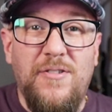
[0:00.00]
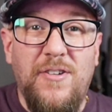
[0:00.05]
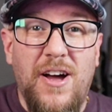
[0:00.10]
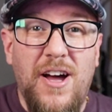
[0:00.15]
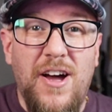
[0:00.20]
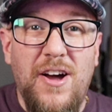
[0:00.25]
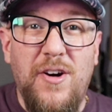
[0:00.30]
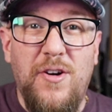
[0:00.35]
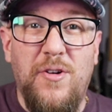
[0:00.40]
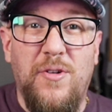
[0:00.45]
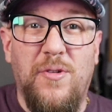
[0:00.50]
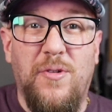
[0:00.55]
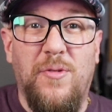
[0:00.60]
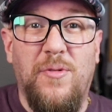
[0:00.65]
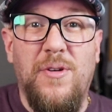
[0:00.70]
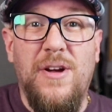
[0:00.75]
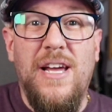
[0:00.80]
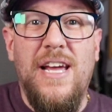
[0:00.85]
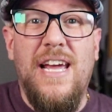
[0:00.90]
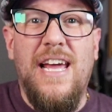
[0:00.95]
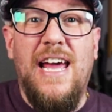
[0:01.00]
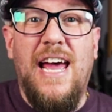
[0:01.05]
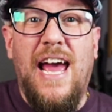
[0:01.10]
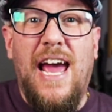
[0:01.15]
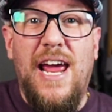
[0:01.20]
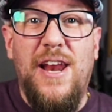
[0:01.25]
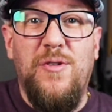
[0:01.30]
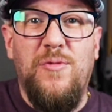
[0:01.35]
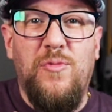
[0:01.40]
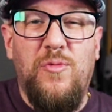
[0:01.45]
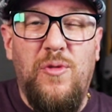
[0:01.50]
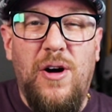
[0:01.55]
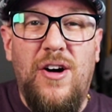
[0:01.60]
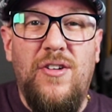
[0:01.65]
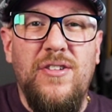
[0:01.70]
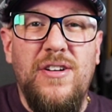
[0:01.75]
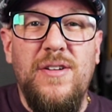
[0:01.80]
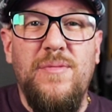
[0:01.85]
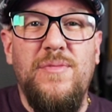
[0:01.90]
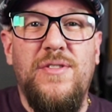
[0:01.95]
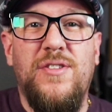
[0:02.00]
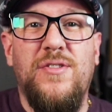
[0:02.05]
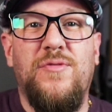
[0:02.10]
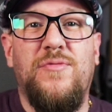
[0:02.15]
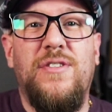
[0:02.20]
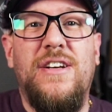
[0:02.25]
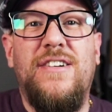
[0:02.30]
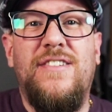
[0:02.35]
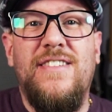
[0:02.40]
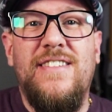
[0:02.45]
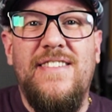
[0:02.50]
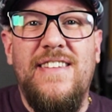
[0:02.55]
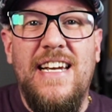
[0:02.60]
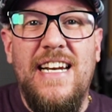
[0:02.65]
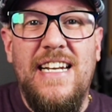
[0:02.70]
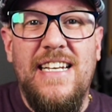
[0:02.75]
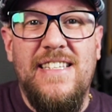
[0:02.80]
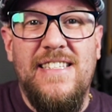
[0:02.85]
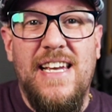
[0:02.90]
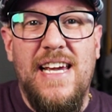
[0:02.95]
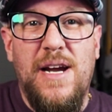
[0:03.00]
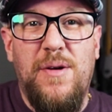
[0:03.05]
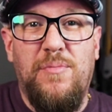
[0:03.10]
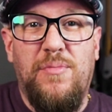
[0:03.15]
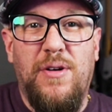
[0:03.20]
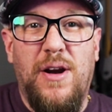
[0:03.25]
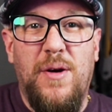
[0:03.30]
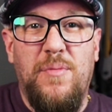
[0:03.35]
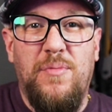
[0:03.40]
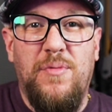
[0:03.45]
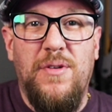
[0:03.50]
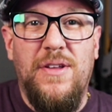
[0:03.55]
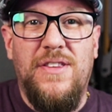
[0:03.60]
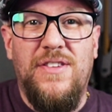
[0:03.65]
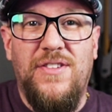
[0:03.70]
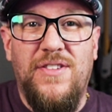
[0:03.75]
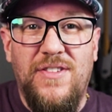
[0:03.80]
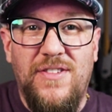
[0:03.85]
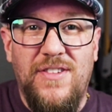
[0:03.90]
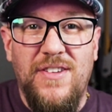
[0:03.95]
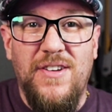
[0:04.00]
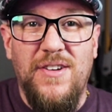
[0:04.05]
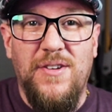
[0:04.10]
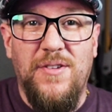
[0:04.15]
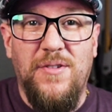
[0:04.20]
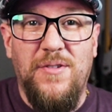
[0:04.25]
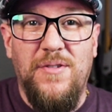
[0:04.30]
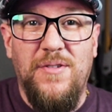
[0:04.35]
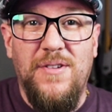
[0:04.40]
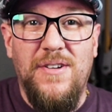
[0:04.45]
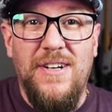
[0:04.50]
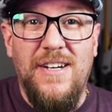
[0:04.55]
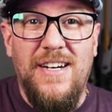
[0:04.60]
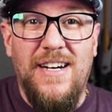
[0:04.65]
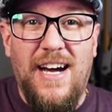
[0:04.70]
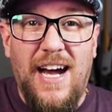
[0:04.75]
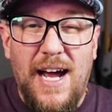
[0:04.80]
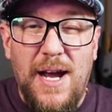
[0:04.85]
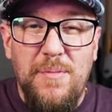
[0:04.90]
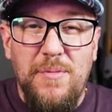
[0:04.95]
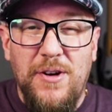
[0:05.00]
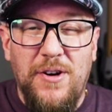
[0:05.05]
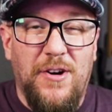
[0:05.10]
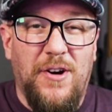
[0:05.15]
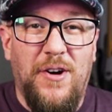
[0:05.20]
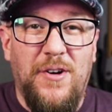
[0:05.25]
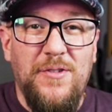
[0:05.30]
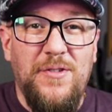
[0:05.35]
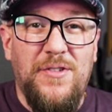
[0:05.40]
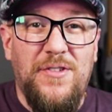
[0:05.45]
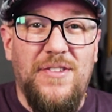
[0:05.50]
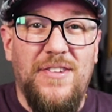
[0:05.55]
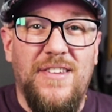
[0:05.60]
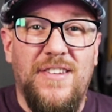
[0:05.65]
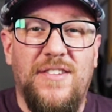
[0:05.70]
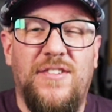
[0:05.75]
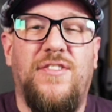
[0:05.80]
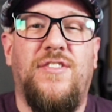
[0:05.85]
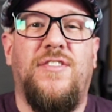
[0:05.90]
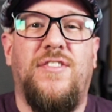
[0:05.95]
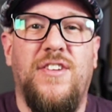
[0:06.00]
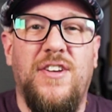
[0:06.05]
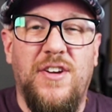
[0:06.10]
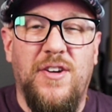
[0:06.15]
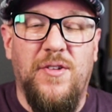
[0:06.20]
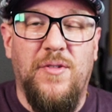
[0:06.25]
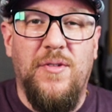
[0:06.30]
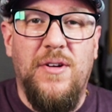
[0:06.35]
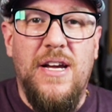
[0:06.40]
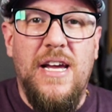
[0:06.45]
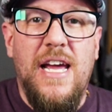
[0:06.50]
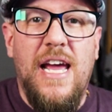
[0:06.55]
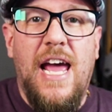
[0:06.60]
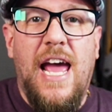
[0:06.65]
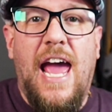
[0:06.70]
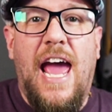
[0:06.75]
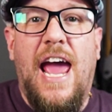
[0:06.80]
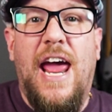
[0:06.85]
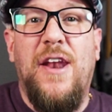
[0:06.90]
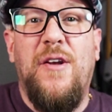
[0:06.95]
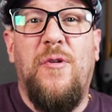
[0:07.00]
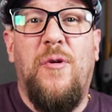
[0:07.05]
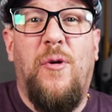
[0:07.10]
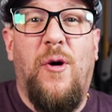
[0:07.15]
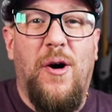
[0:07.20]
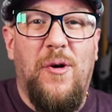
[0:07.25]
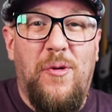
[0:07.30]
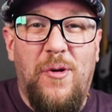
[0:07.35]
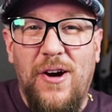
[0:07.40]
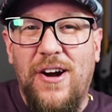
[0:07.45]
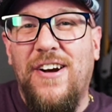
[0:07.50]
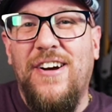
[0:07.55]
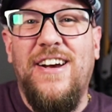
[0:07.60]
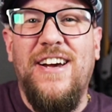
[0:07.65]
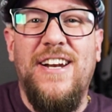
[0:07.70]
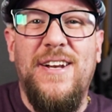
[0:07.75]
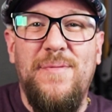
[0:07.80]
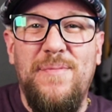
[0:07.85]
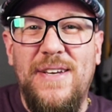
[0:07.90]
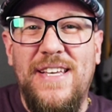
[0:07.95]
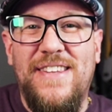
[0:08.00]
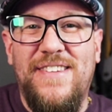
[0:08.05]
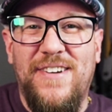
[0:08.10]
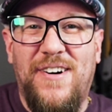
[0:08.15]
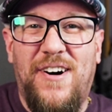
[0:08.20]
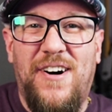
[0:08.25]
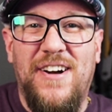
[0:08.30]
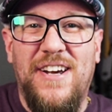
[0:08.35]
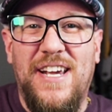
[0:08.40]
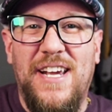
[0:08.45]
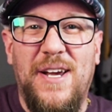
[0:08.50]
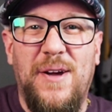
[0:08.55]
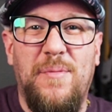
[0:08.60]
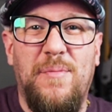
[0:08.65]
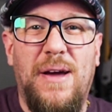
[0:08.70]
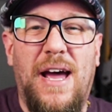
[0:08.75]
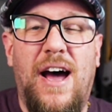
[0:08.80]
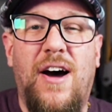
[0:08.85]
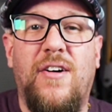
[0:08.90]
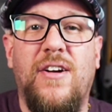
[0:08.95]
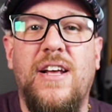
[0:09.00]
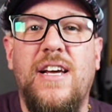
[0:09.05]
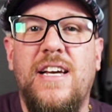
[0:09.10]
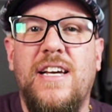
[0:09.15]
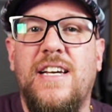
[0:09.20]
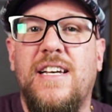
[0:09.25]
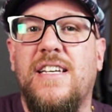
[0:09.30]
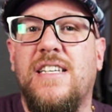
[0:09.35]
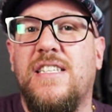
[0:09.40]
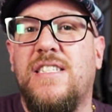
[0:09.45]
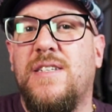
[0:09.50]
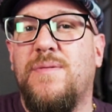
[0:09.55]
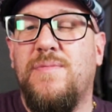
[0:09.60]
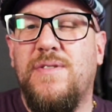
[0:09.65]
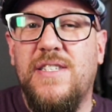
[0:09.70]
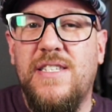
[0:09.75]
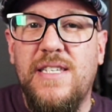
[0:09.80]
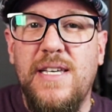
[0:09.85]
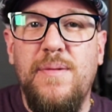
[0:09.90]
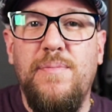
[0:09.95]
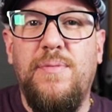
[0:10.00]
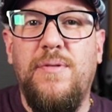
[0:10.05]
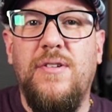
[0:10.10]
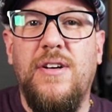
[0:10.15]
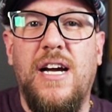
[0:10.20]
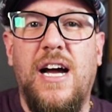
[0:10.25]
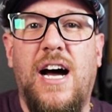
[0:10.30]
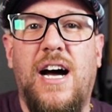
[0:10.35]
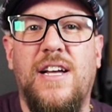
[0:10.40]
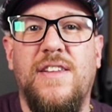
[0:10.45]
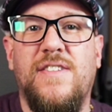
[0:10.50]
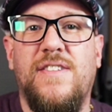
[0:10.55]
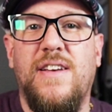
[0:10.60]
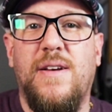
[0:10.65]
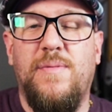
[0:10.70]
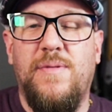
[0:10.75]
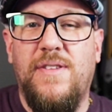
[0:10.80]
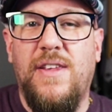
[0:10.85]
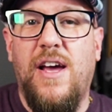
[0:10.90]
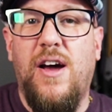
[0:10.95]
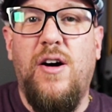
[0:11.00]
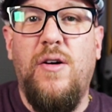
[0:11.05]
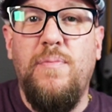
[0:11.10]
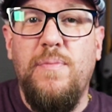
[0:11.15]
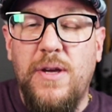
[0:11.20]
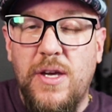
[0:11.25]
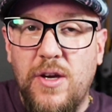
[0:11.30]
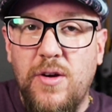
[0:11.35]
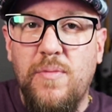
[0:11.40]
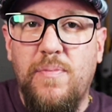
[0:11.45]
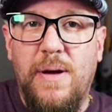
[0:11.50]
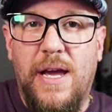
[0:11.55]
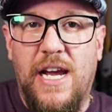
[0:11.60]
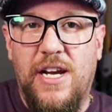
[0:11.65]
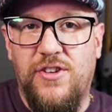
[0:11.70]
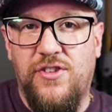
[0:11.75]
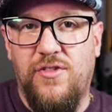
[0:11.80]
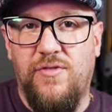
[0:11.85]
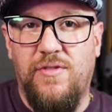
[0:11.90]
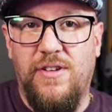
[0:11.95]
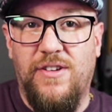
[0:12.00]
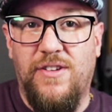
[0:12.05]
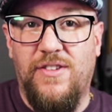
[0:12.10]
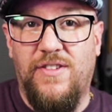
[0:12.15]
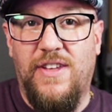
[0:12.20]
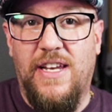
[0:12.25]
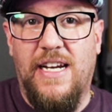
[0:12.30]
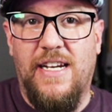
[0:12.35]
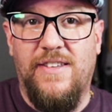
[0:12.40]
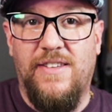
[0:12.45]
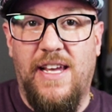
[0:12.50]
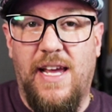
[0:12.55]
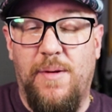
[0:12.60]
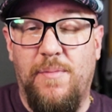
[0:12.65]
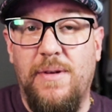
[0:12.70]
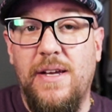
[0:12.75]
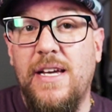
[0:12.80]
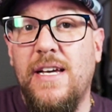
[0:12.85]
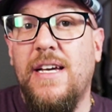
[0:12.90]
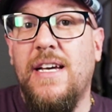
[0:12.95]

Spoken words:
Hello, and welcome to Real Estate Exam Prep with Stu. I'm your host, Stu, and what we're going to be talking about is some simple concepts to help you pass your real estate exam.